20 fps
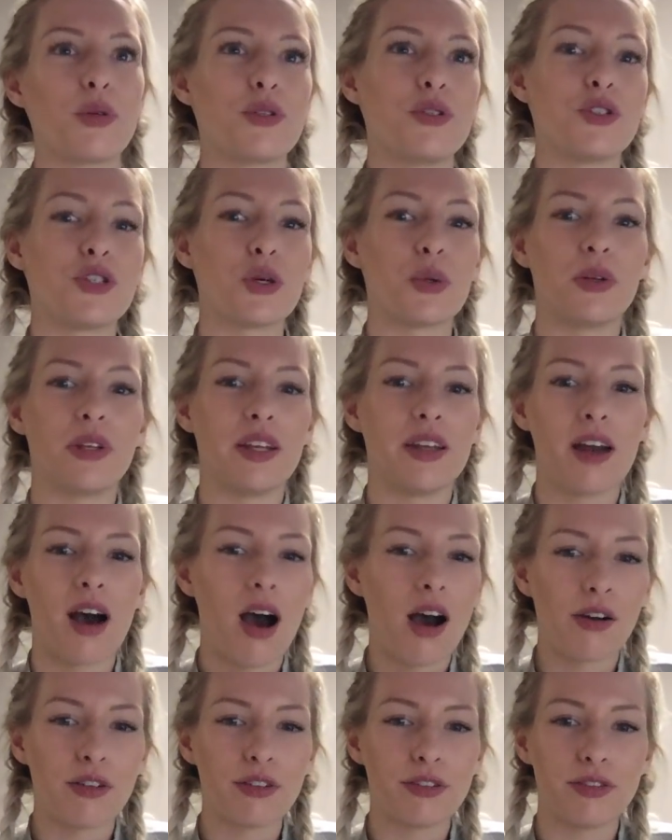doing
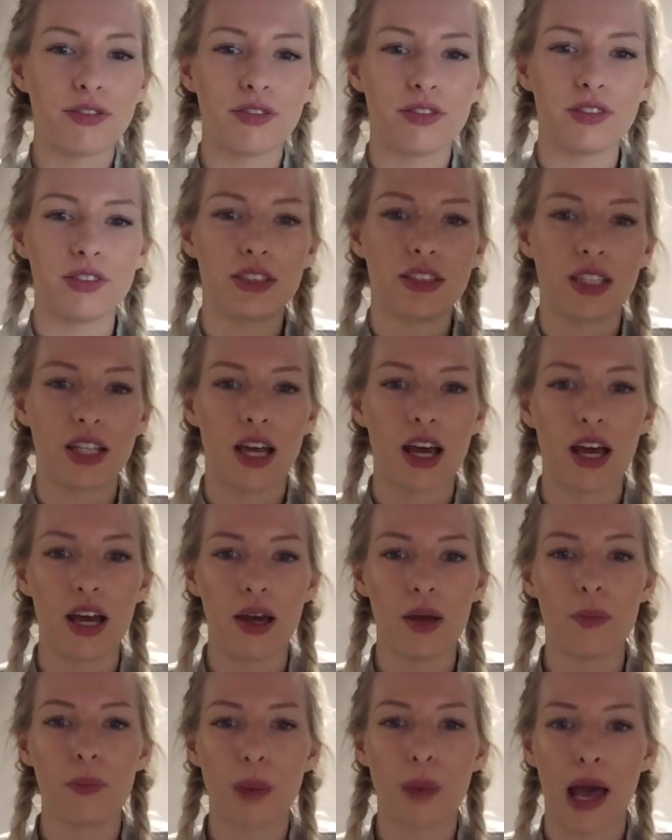enough
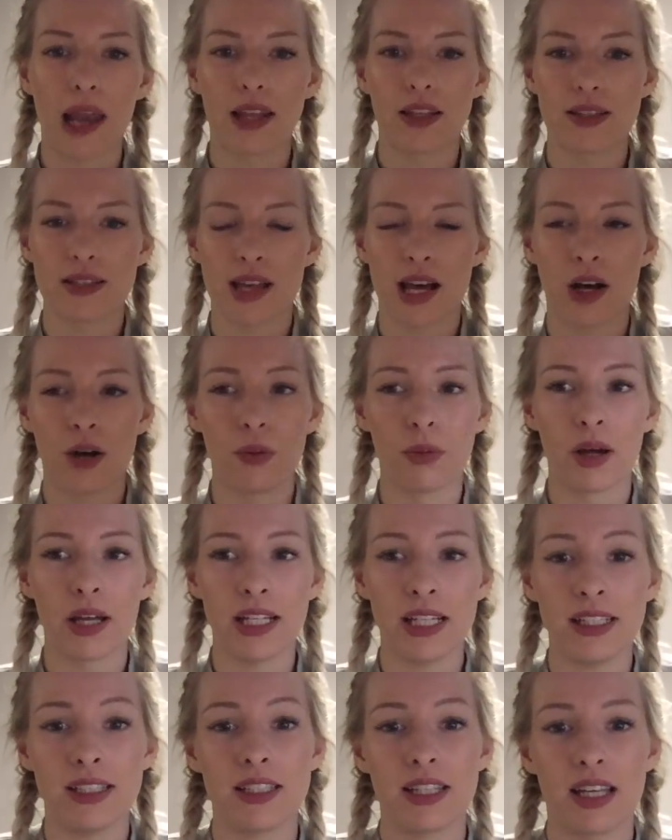to balance out my
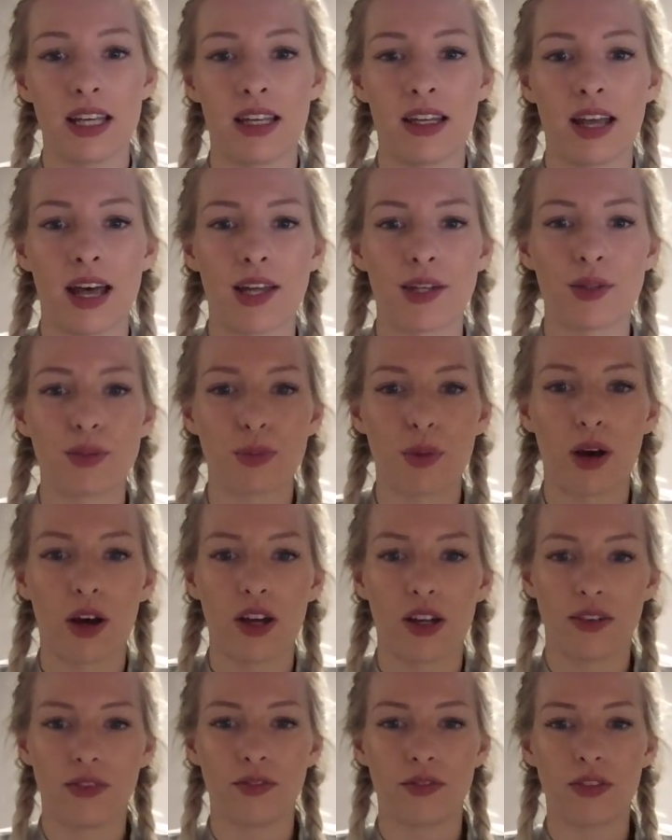eating and
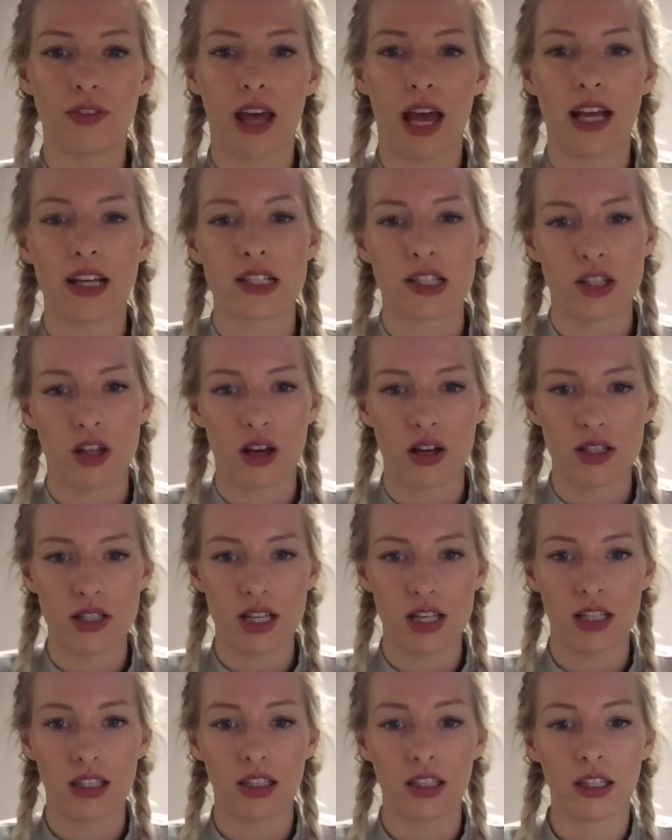my
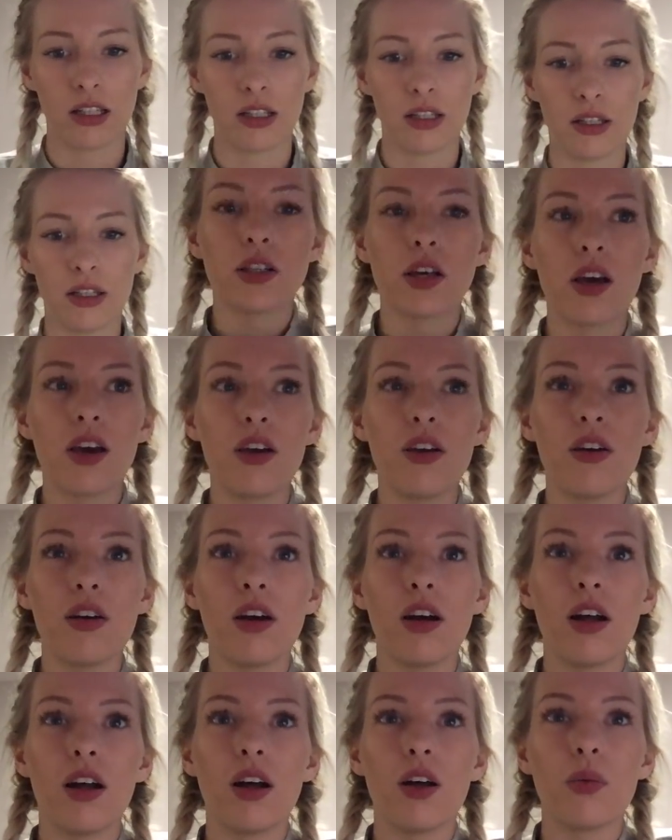exercising. So
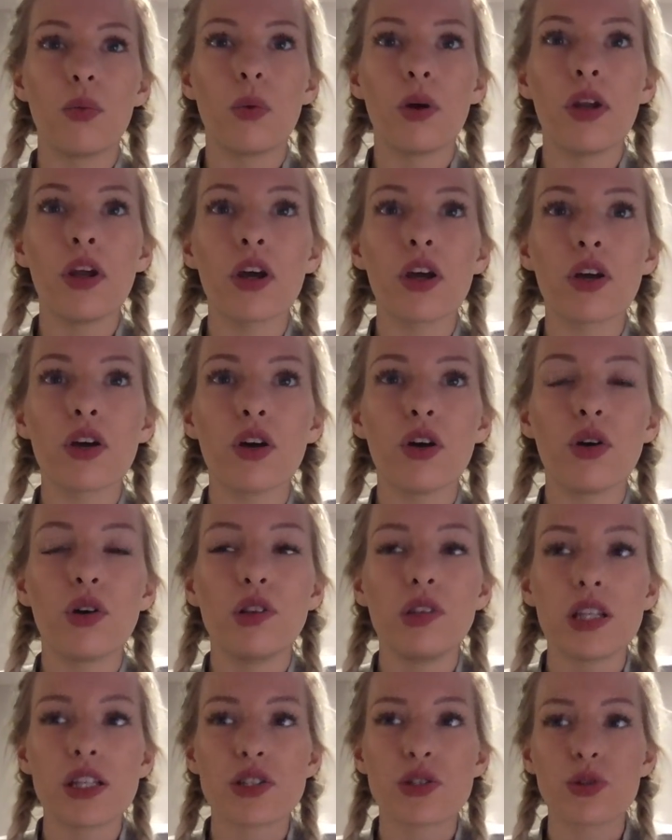when I got all
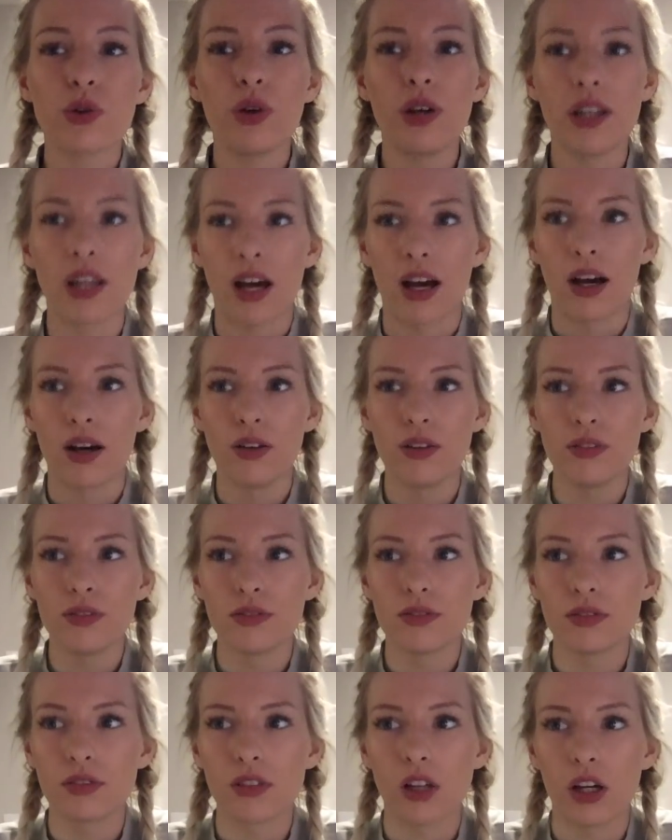this sorted out,
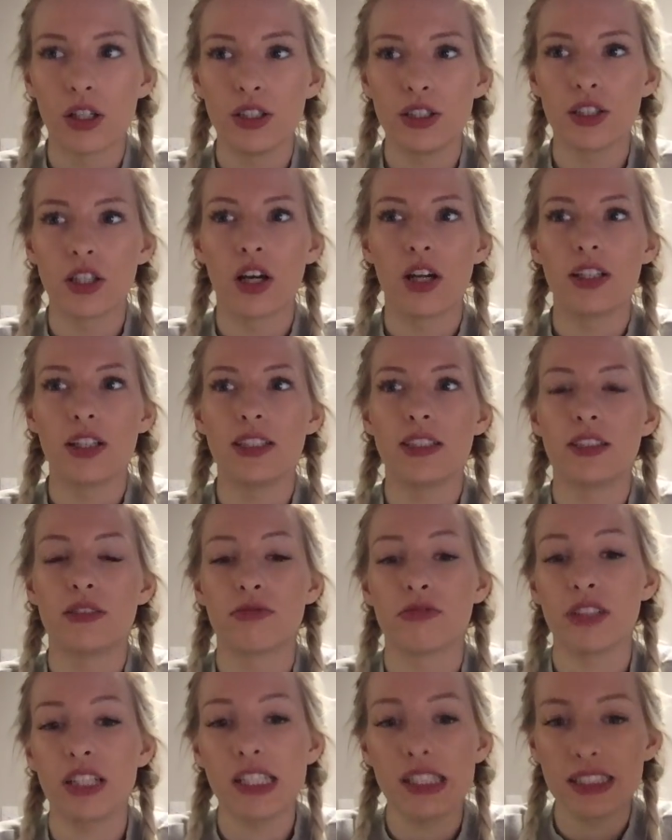I decided to
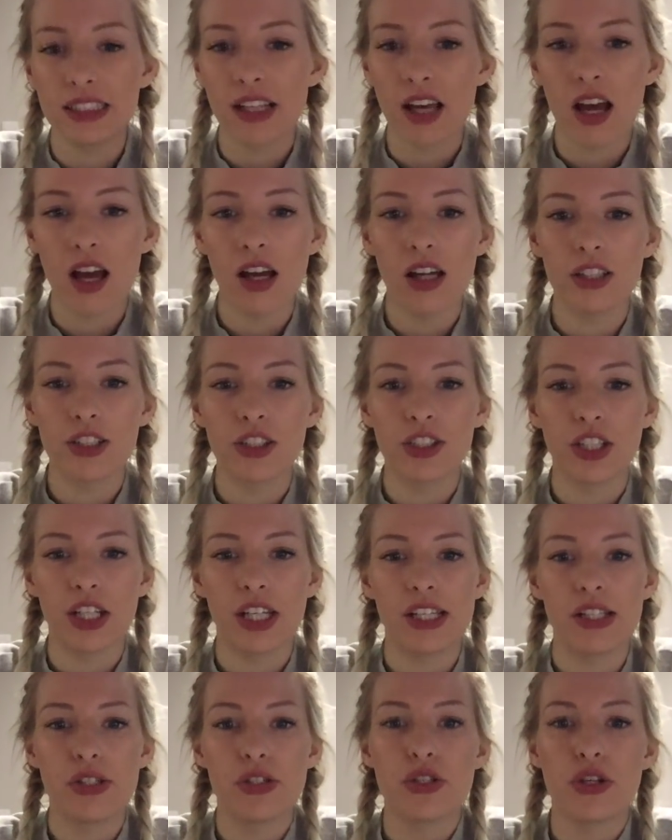research
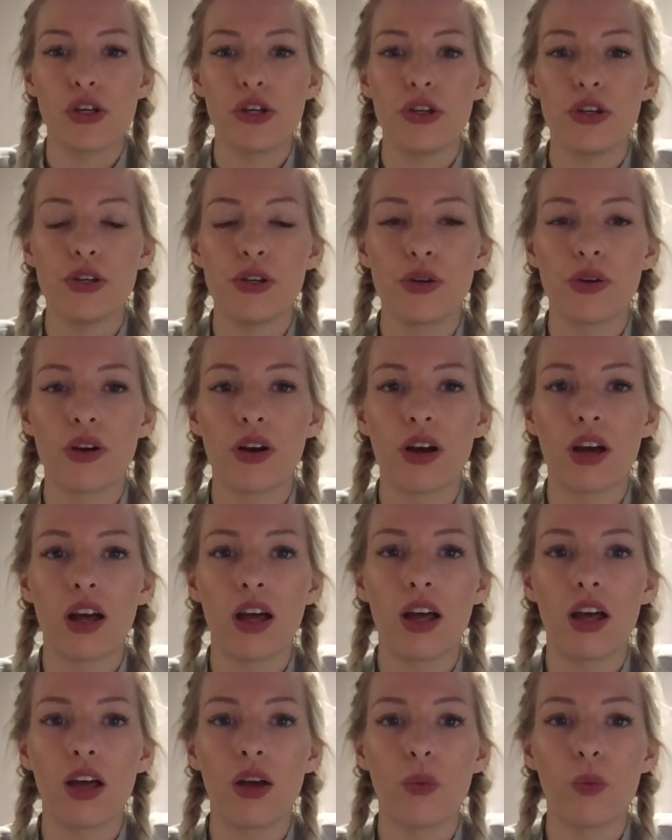into
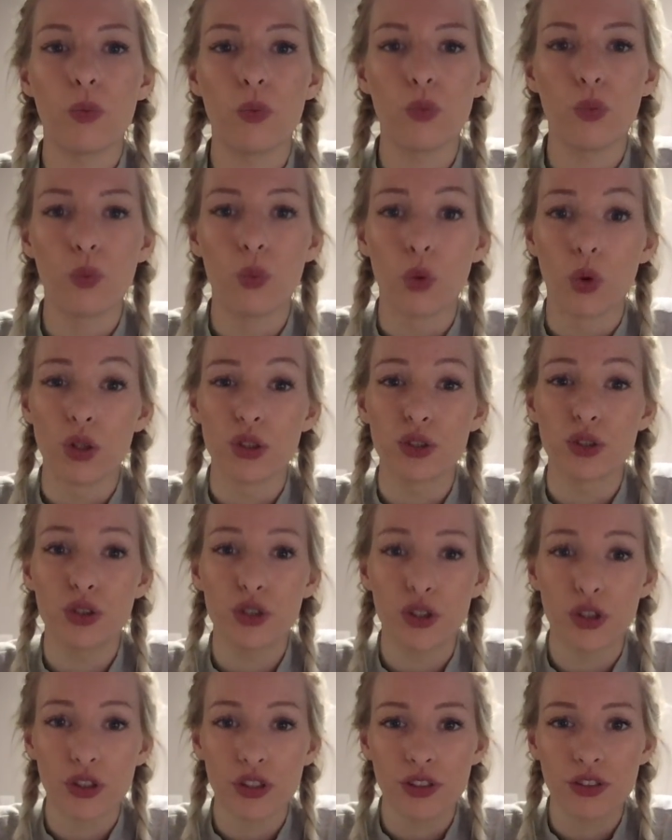what's
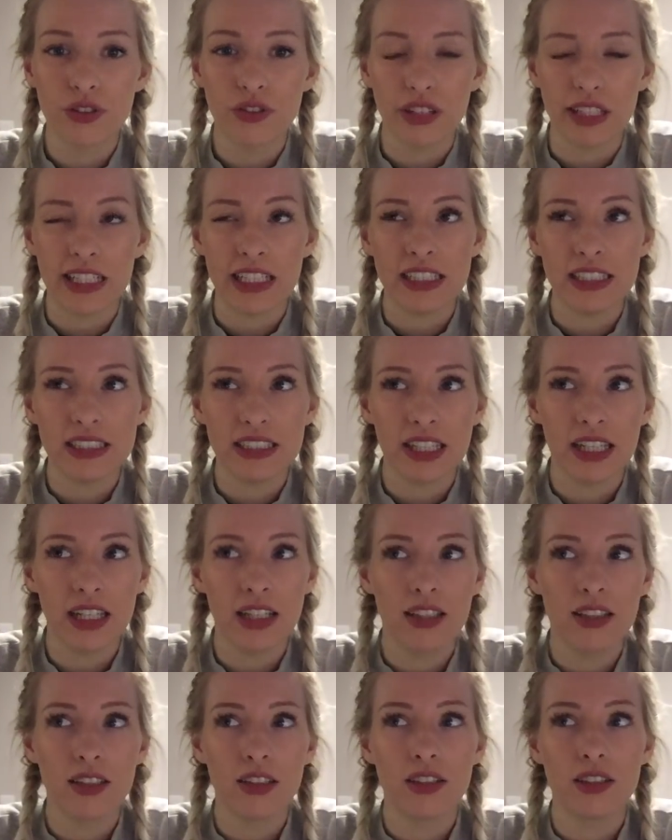good for
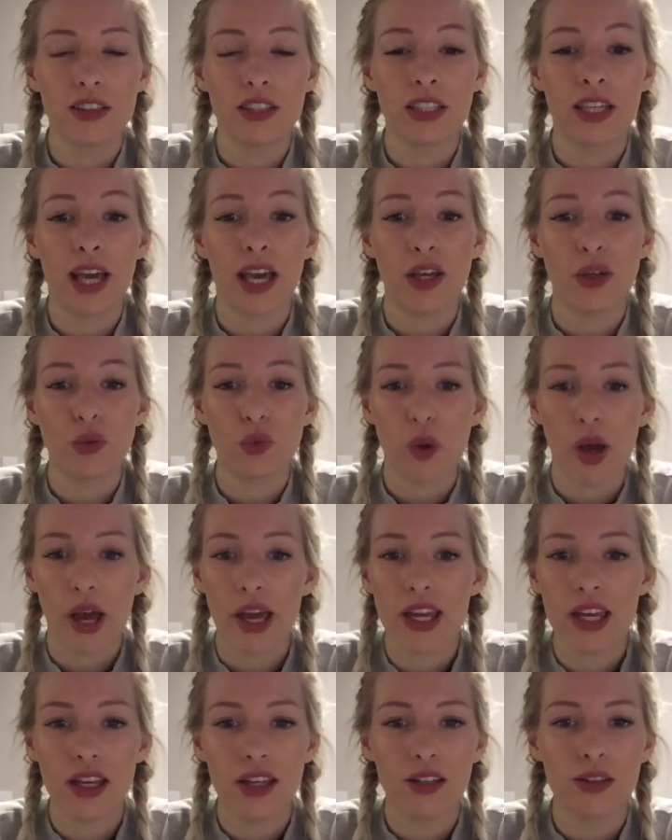eating to gain
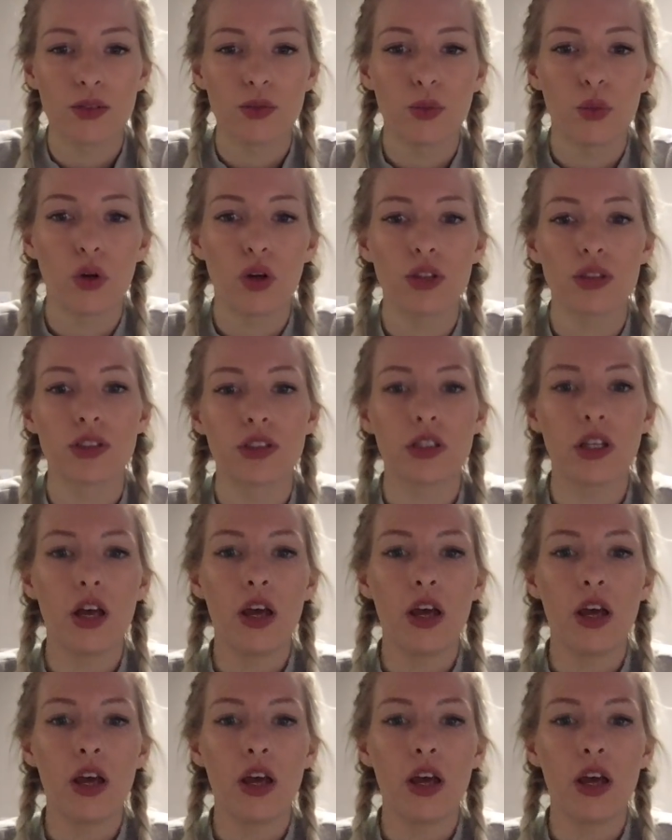weight and what